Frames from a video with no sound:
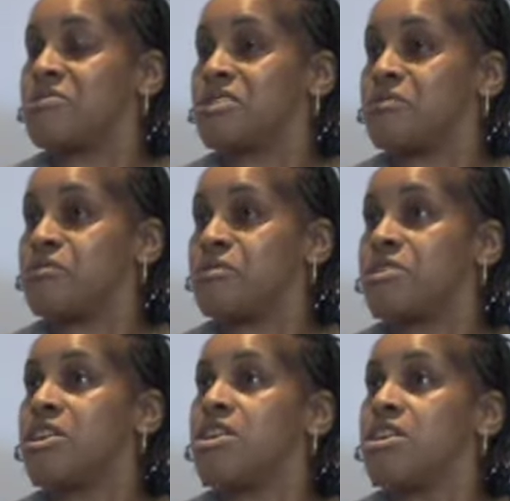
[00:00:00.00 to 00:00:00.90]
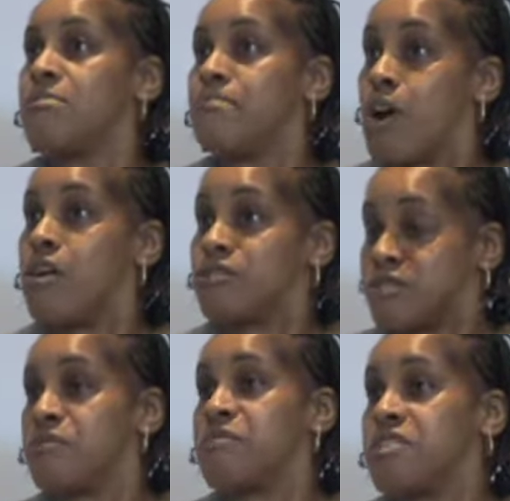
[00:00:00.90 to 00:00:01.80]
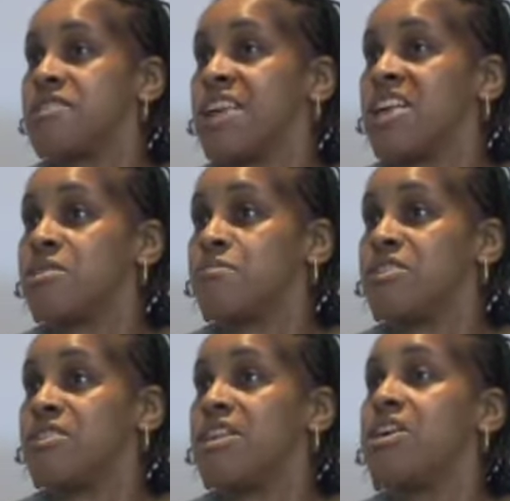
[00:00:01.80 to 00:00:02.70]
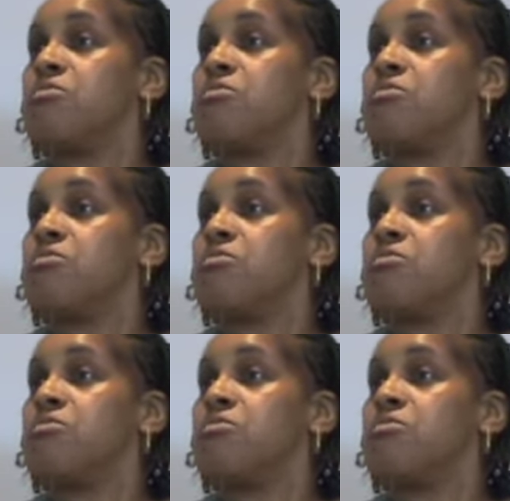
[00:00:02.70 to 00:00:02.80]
Different parts of the assessment.